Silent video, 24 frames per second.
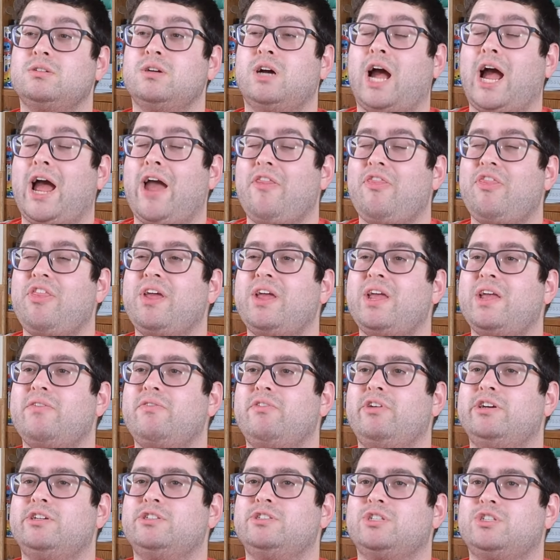I think
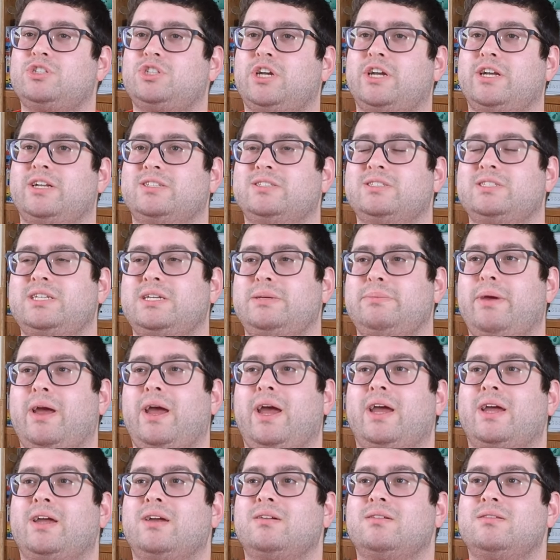there's a chance he
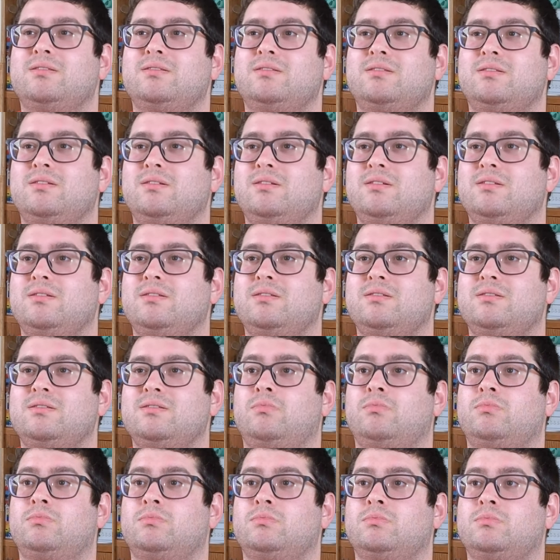may.
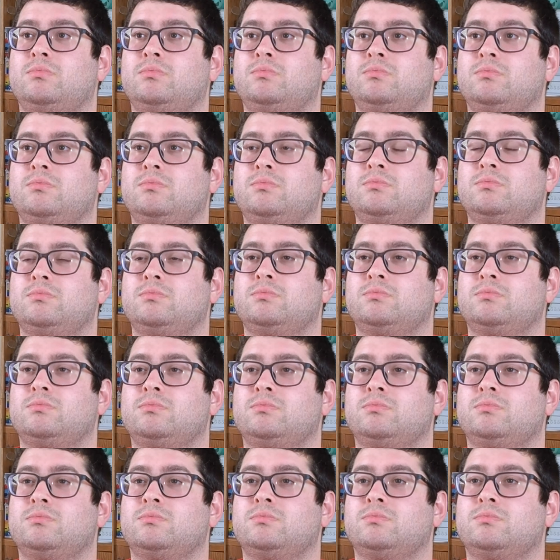Okay, I don't know. but It's
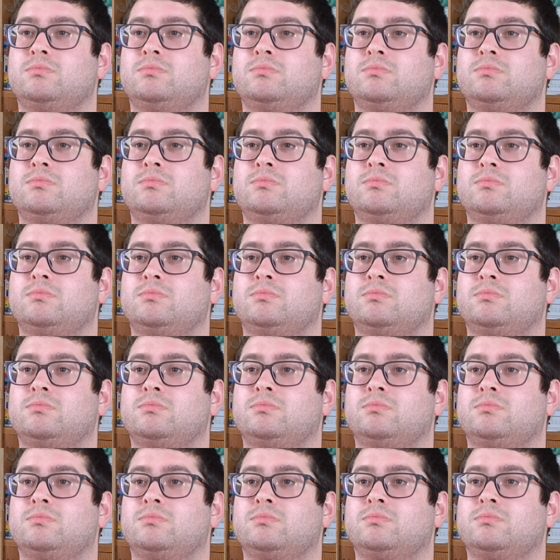better than staying here.
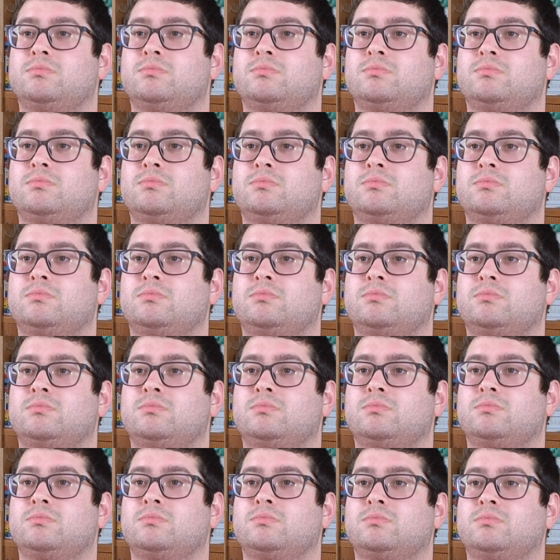Number one
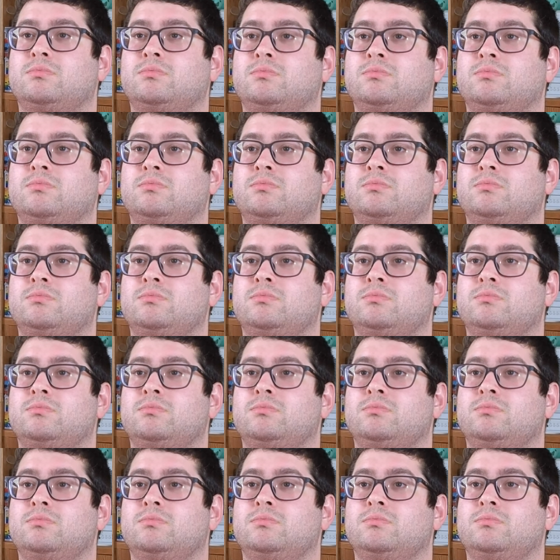rule, never trust a
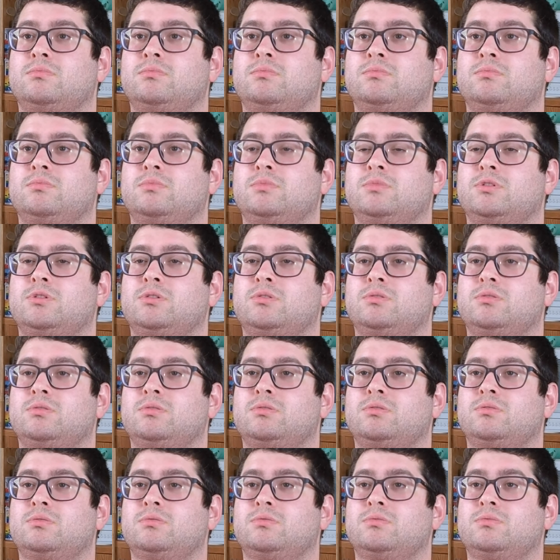guy, especially that
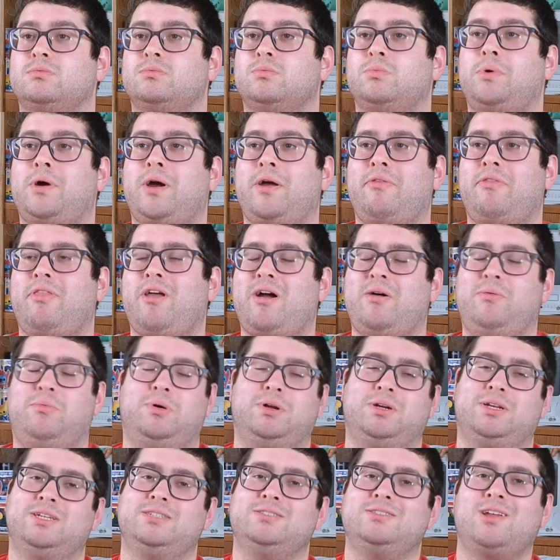one. Why okay? that one?
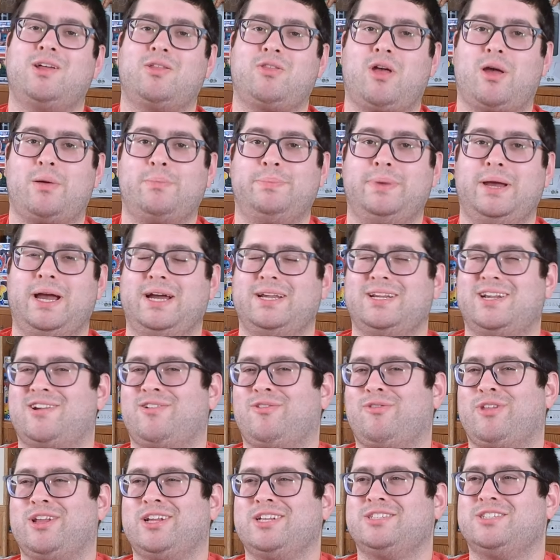He's not that bad. I don't
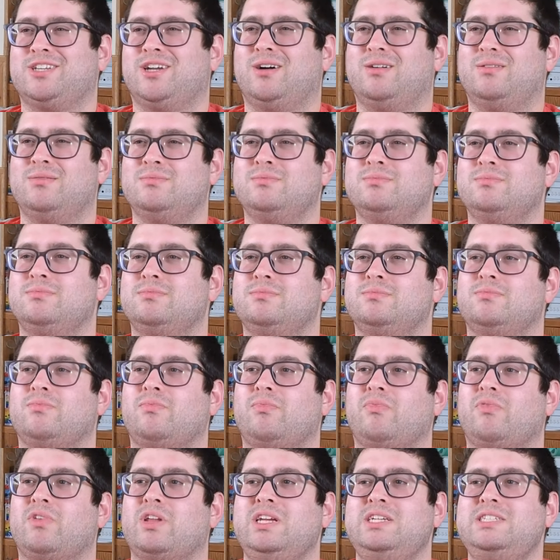think so.
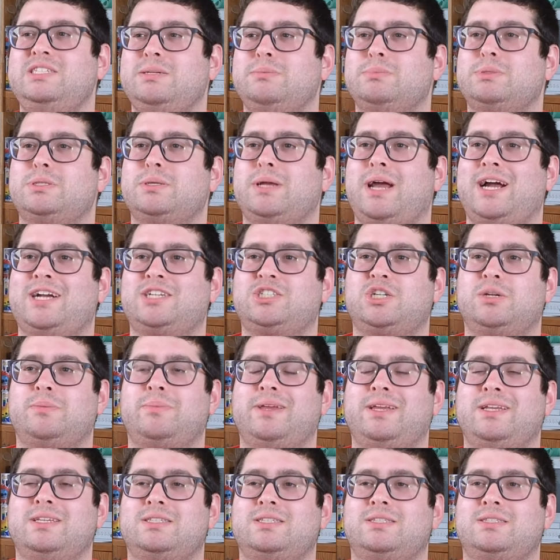JJ, seems to actually
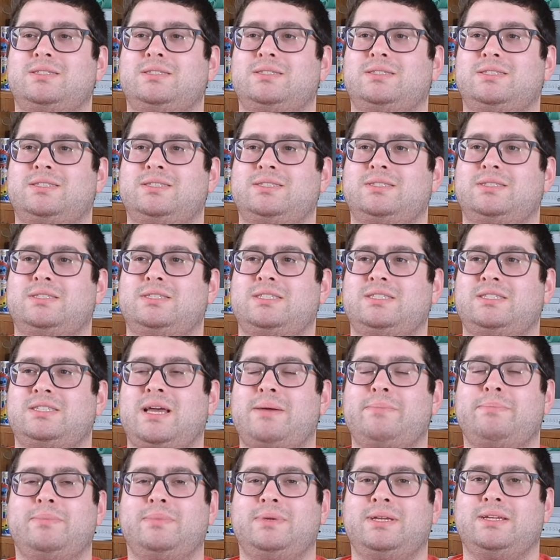be
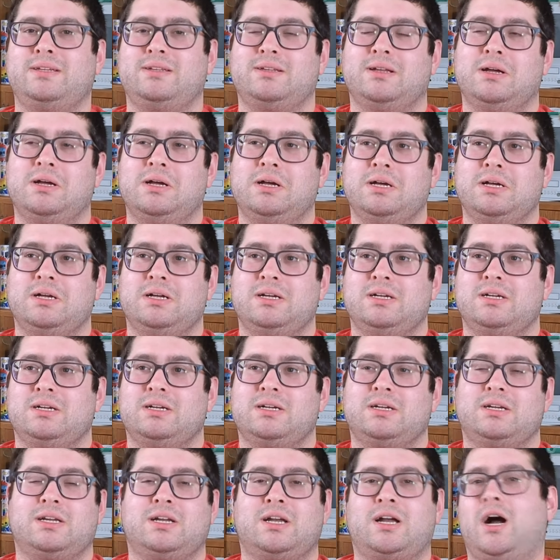semi
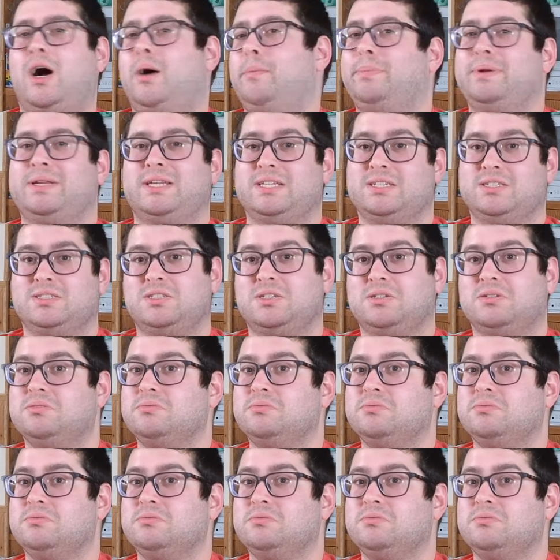competent.